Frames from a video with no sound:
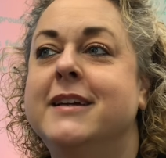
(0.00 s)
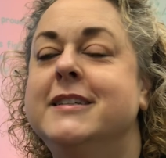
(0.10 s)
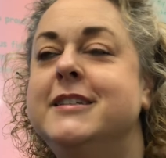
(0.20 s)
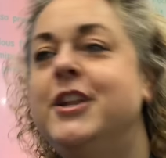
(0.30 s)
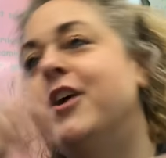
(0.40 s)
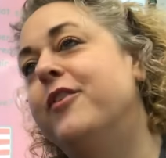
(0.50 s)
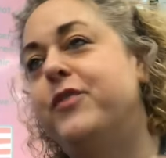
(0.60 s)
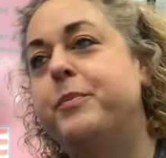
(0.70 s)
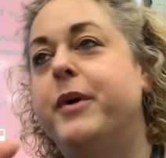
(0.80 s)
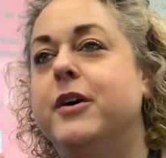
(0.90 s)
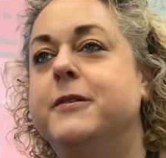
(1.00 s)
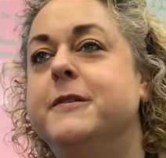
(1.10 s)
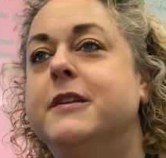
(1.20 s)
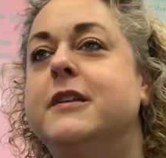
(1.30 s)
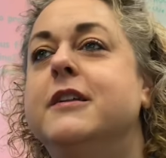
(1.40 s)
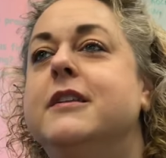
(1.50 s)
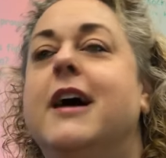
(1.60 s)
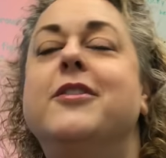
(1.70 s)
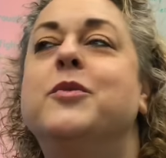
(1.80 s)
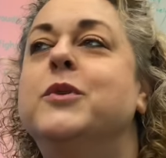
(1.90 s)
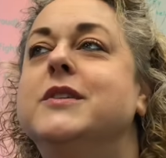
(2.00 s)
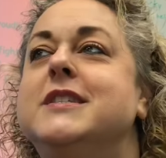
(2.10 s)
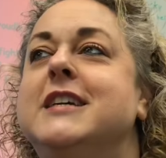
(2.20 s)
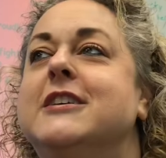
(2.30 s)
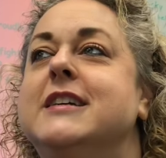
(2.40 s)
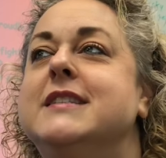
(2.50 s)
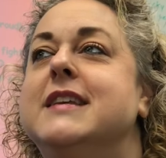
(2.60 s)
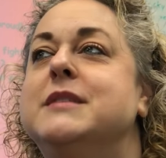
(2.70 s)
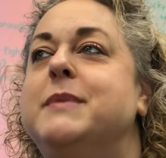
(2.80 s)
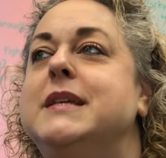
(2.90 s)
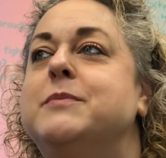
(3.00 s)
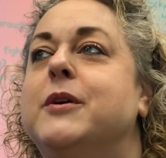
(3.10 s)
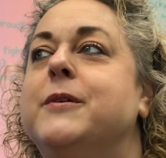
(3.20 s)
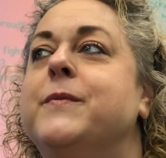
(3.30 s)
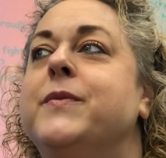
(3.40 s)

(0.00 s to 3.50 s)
You know, football. Not the World Series, that's baseball.